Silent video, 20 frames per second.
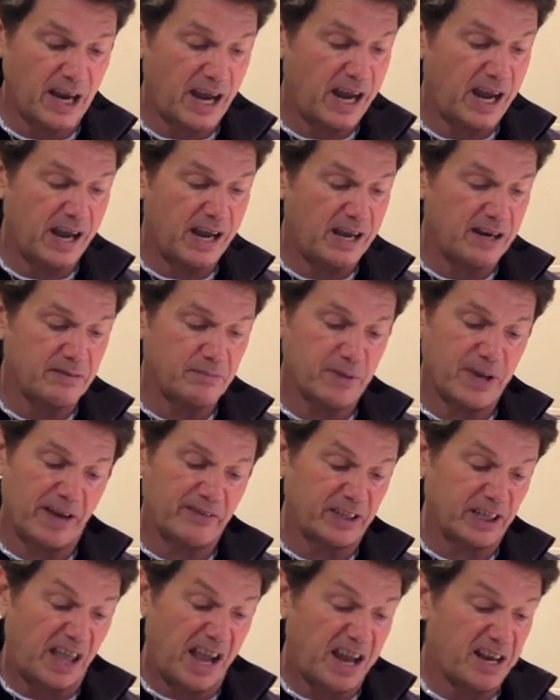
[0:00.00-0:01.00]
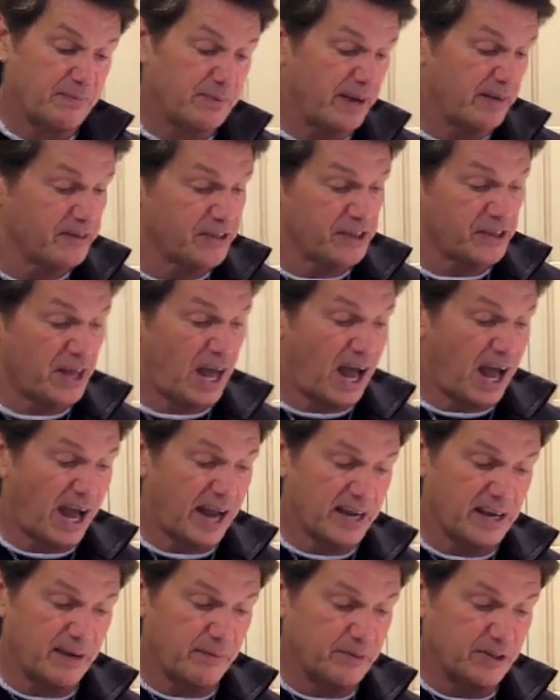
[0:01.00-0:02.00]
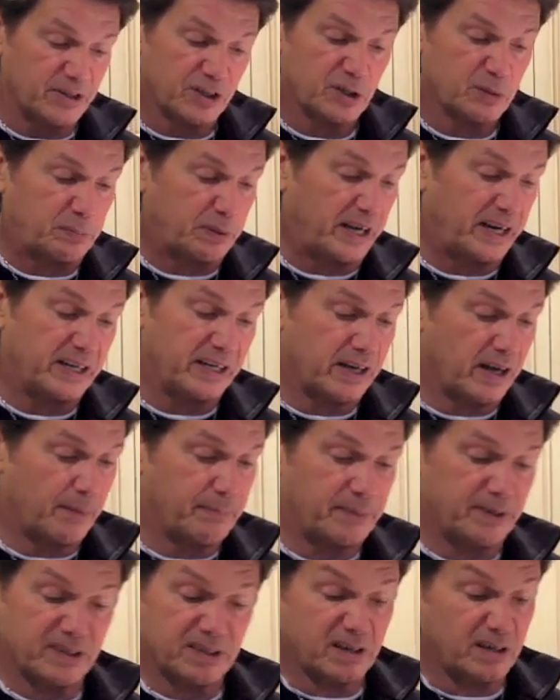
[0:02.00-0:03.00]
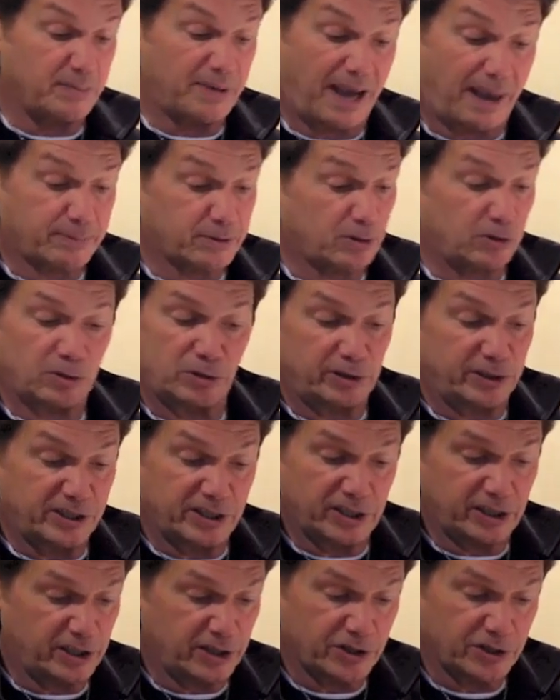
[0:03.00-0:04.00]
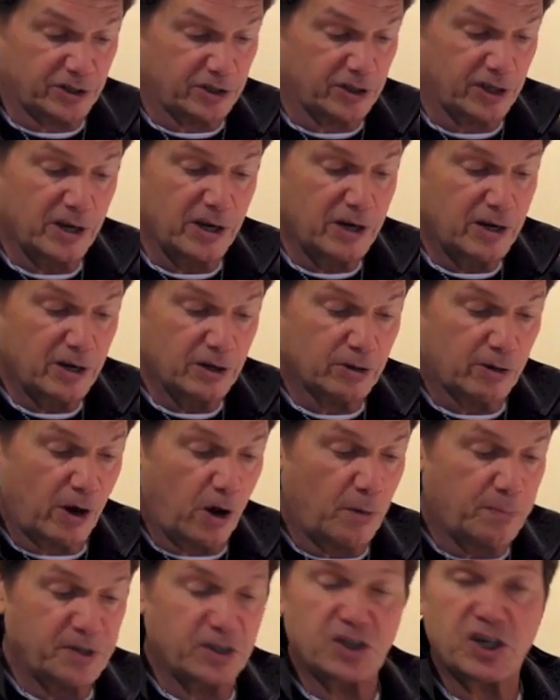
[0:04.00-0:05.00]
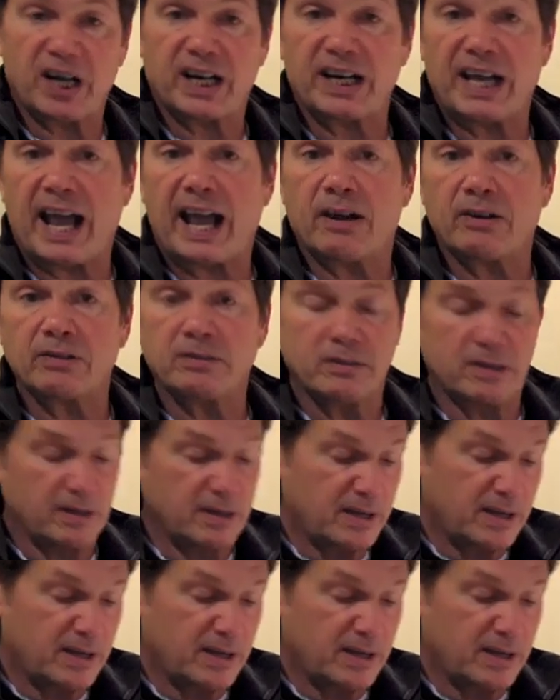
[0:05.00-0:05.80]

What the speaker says: And we have a leg and we have a thigh, and we just plate it up, and it's going to be absolutely delicious. So I hope you check it out.